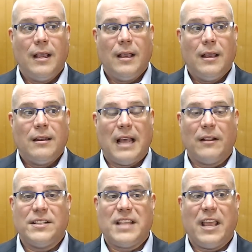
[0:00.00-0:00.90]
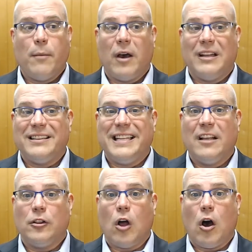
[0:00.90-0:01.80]
Now let's think about illegal
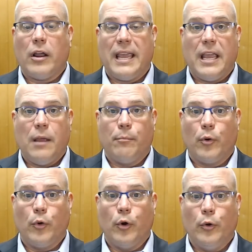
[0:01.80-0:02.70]
logging in Peru.